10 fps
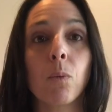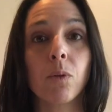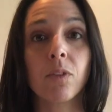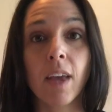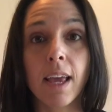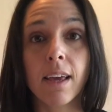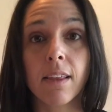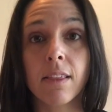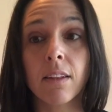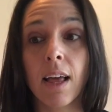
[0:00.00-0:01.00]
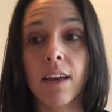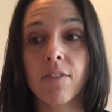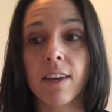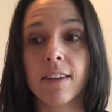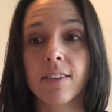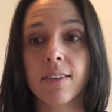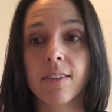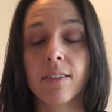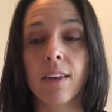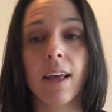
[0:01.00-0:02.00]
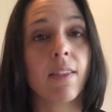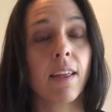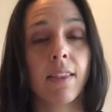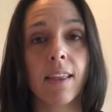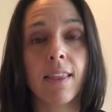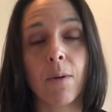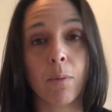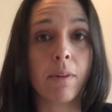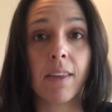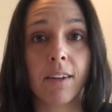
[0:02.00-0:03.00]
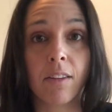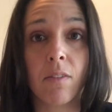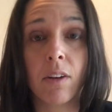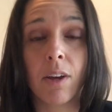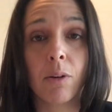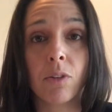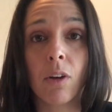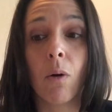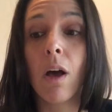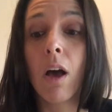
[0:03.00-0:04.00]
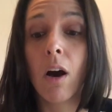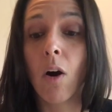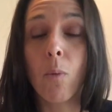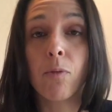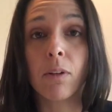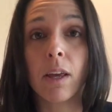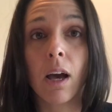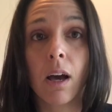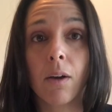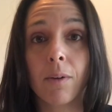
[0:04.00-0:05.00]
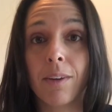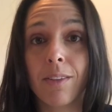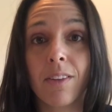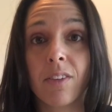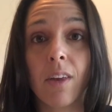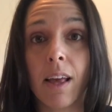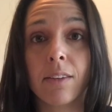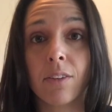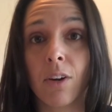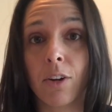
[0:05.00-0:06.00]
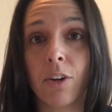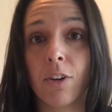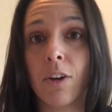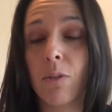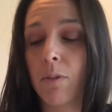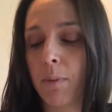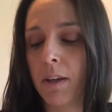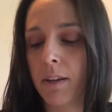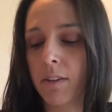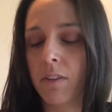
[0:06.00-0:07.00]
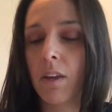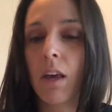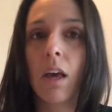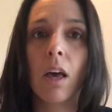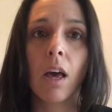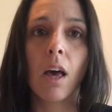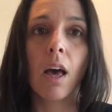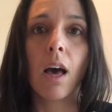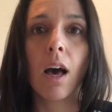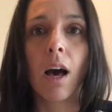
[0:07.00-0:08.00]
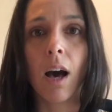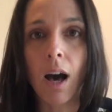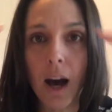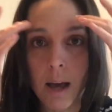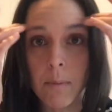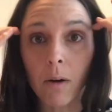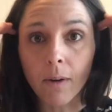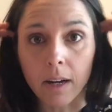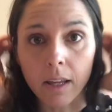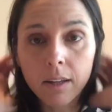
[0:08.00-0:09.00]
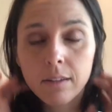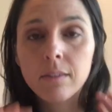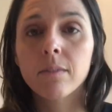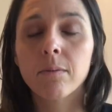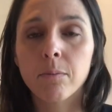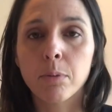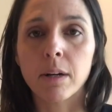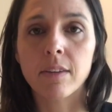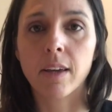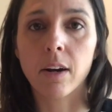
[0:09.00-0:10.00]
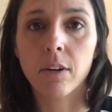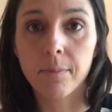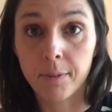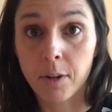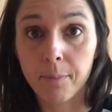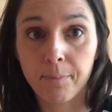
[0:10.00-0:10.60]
will take the live tests, and then that will be the end of the video. So hopefully this ends on a good note, because I'm already pretty scared. So